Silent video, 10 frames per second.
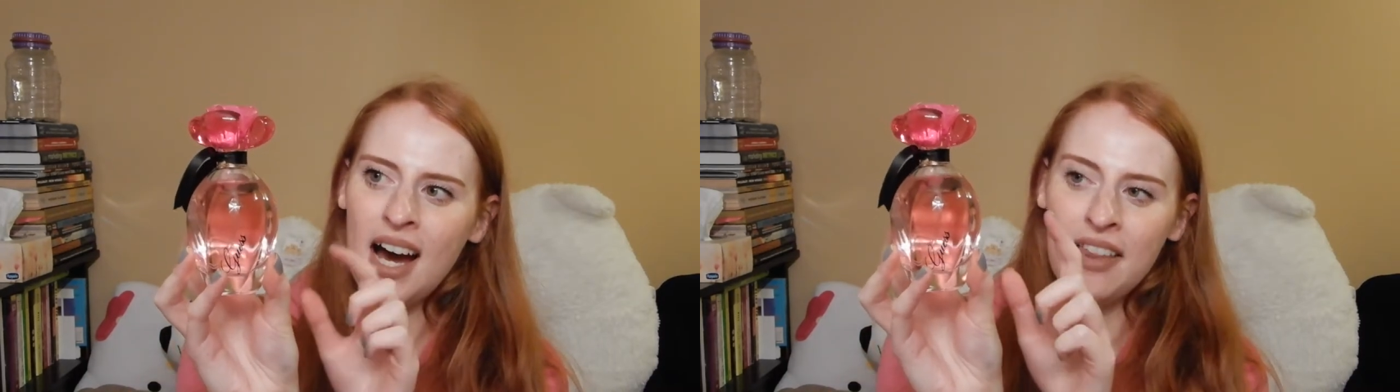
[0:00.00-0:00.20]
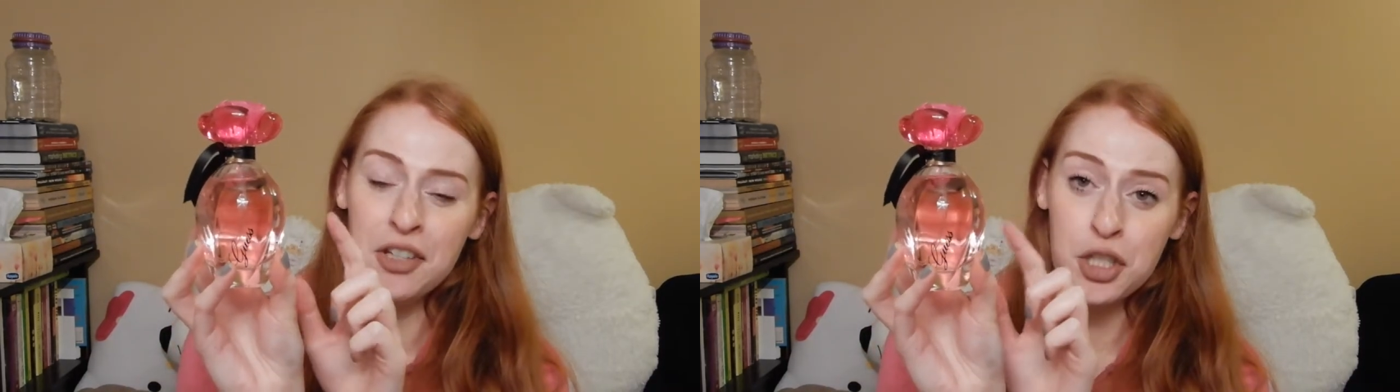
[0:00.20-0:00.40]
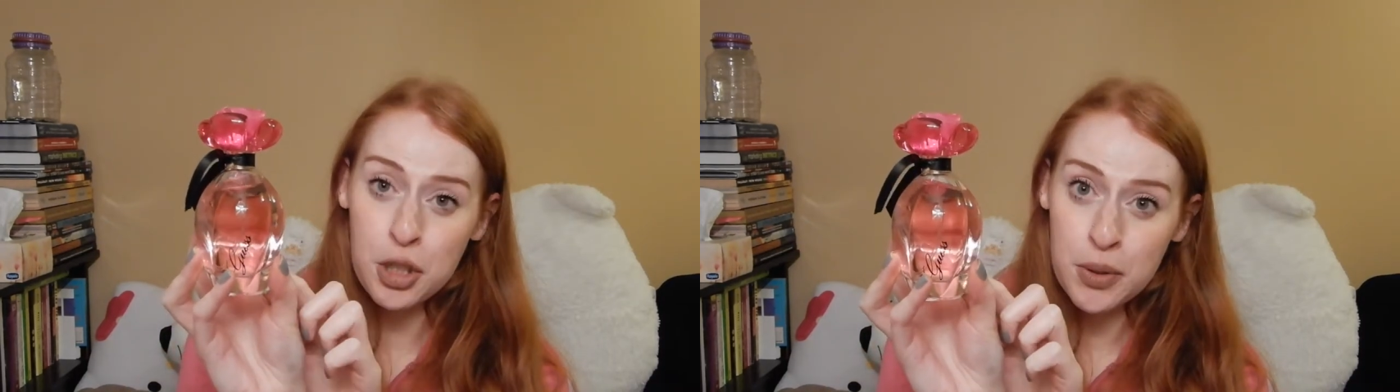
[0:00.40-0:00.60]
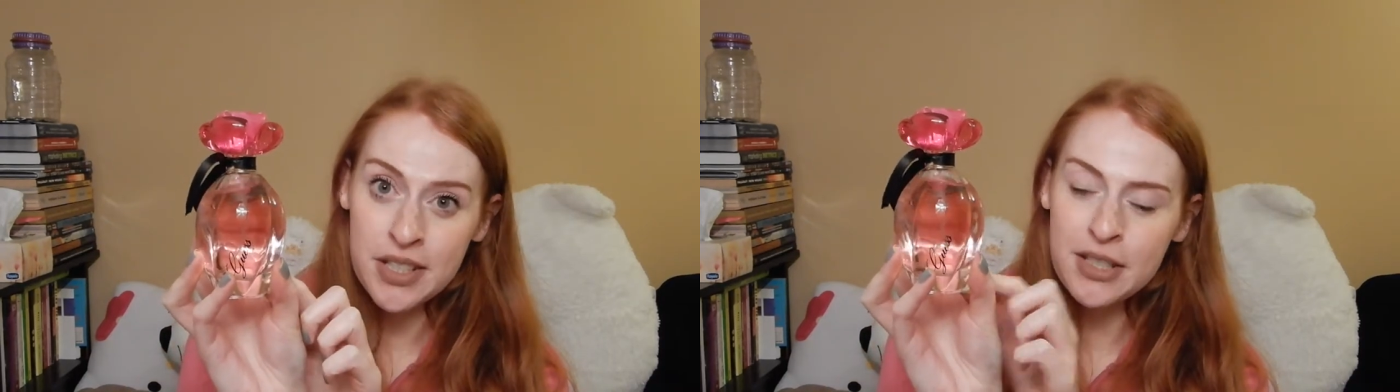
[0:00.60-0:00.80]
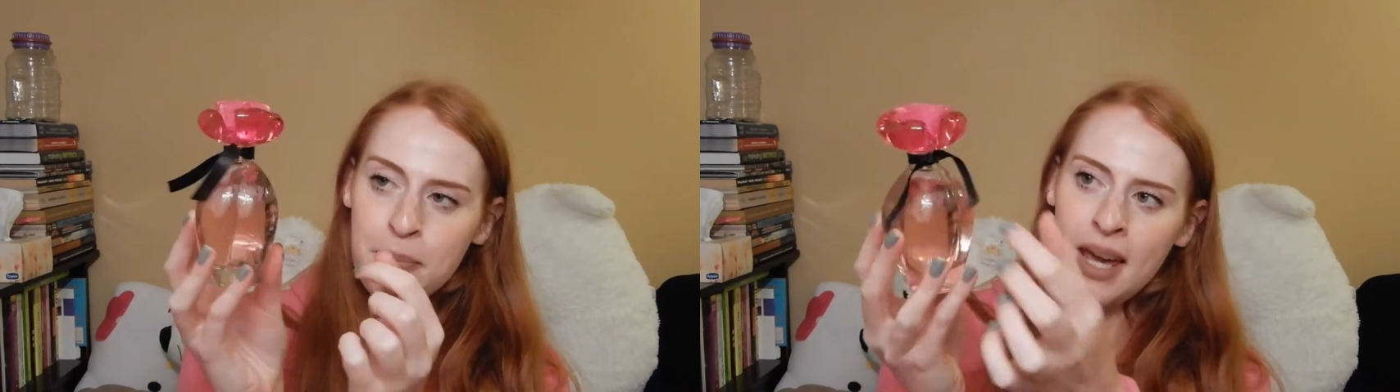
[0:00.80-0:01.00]
uh, the
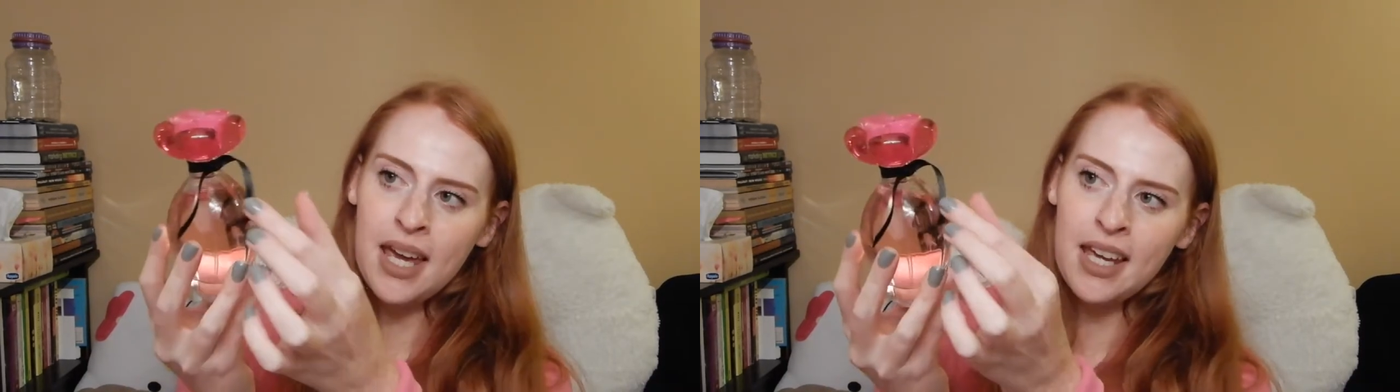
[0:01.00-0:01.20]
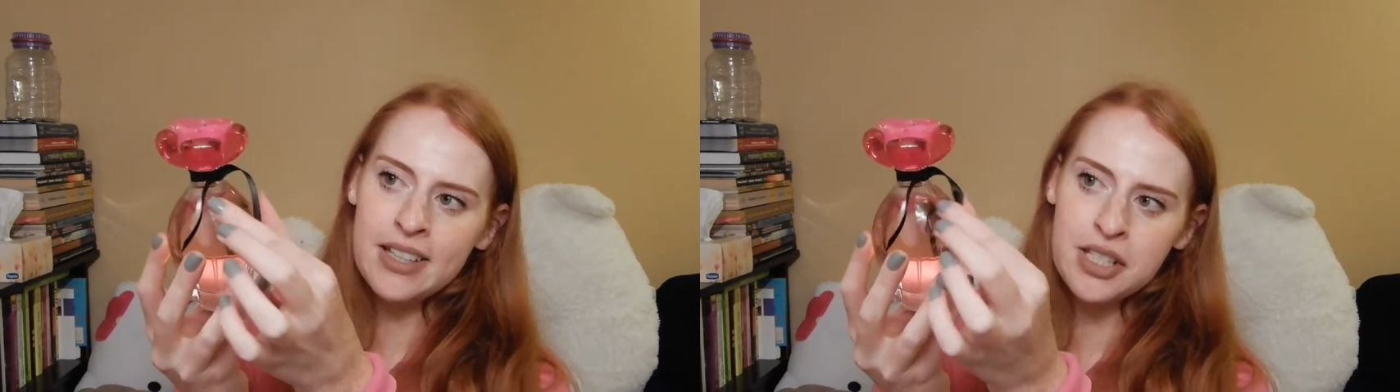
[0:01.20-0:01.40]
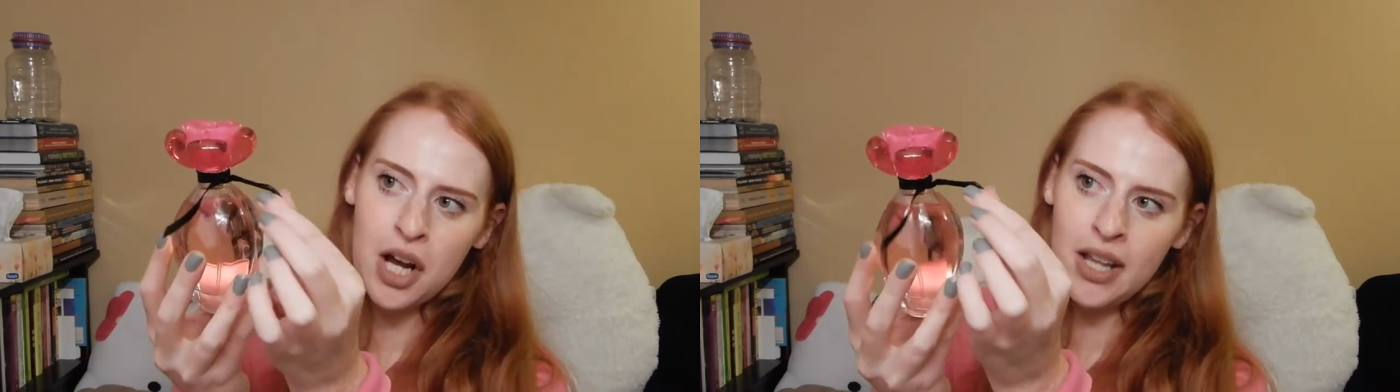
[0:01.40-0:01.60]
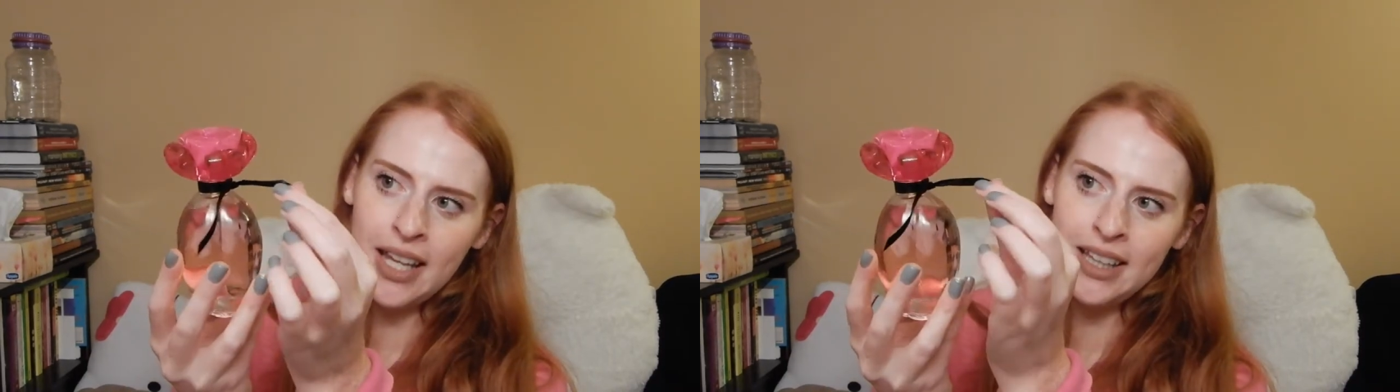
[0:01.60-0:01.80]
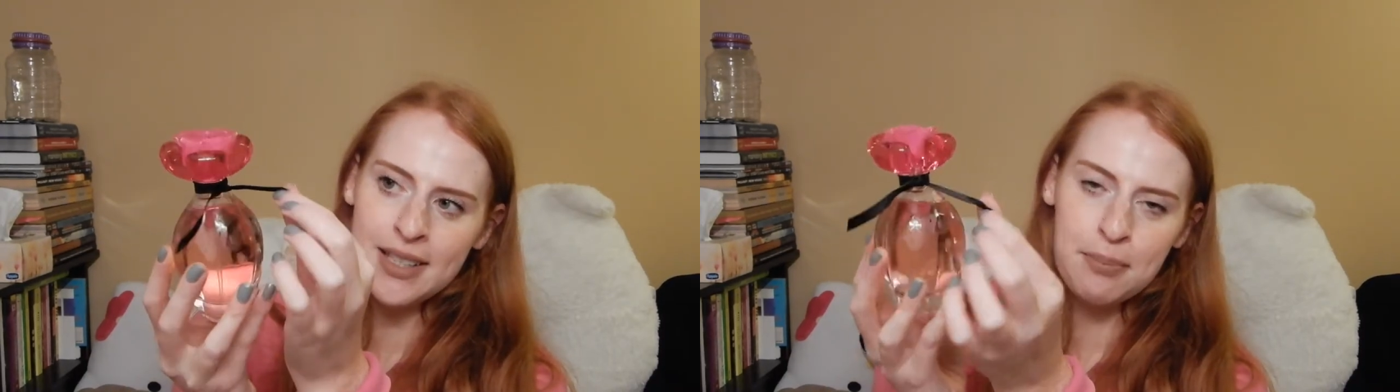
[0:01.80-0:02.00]
juice is pink, it's got
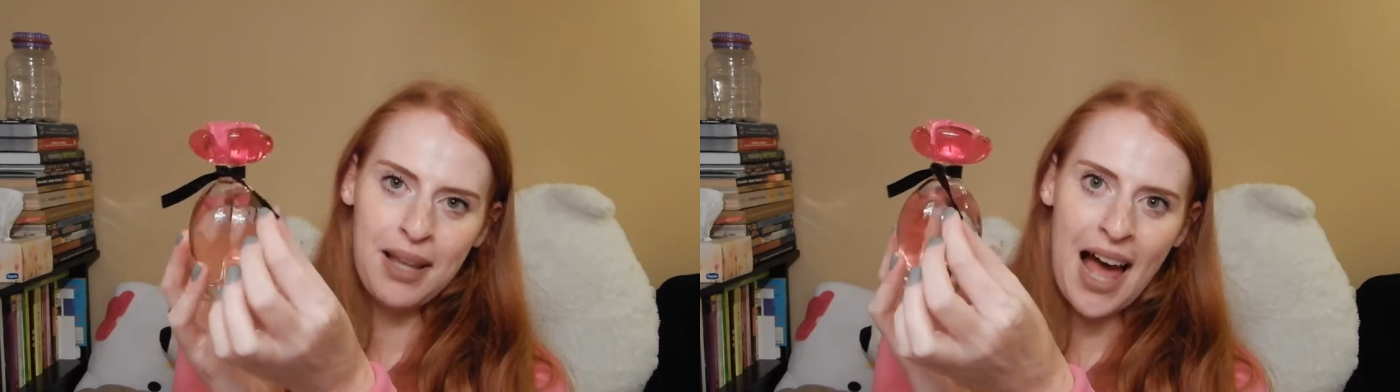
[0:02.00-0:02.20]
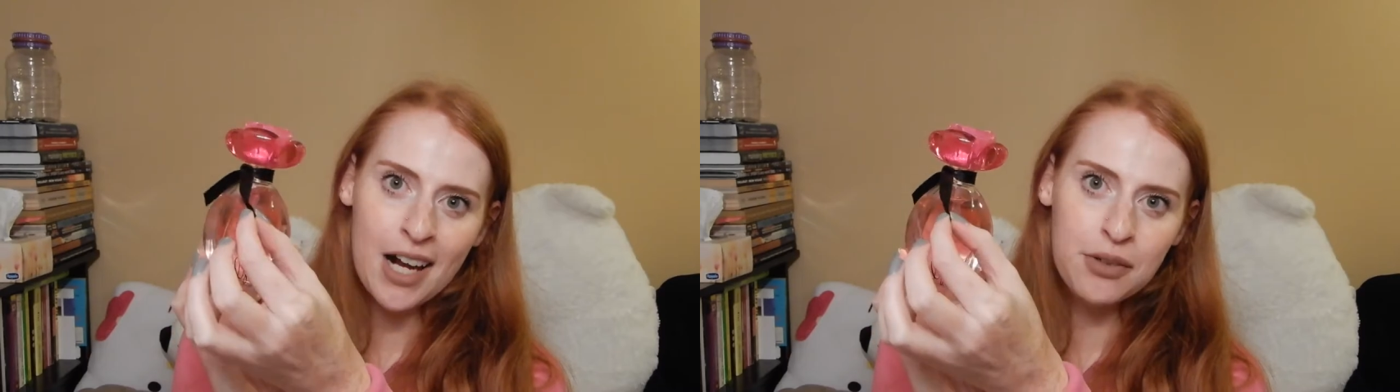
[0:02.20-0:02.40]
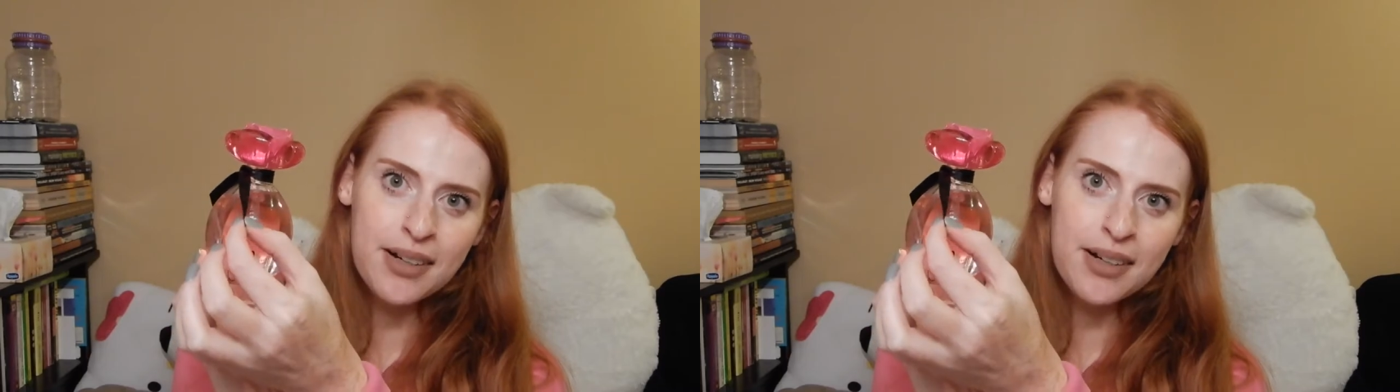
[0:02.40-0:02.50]
like this black